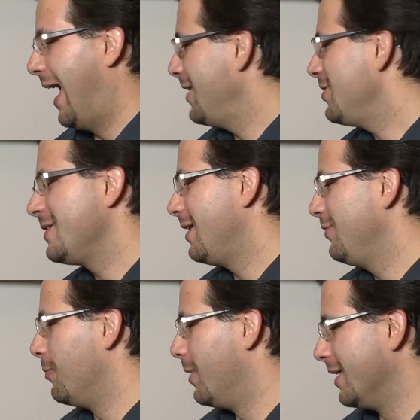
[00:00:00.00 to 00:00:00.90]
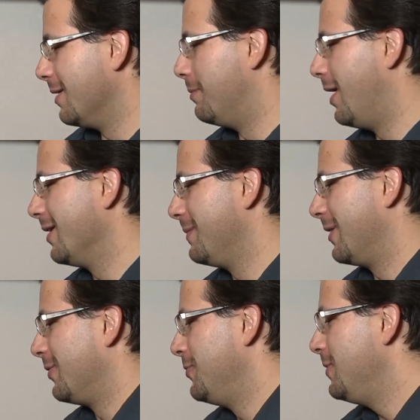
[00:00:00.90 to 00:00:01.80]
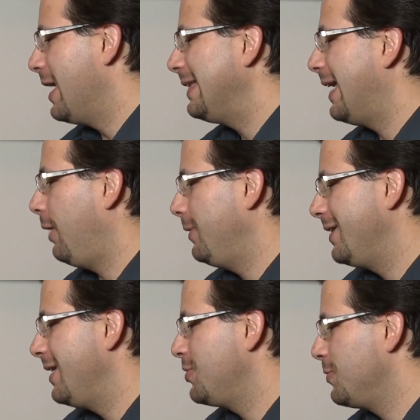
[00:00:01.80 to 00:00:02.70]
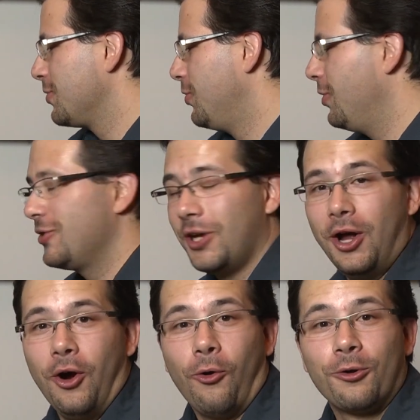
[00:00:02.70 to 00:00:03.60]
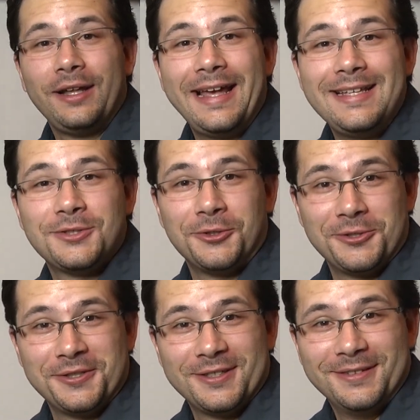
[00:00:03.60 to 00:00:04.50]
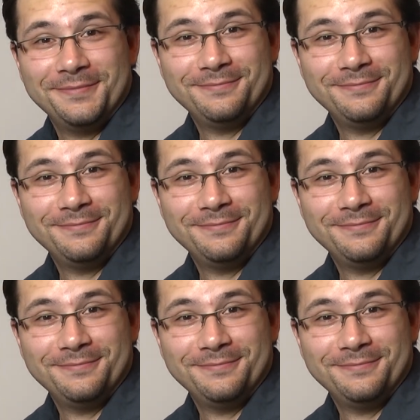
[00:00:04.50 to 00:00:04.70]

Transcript: I just love the one at the bottom here. Do not carry dangerous goods or lasers.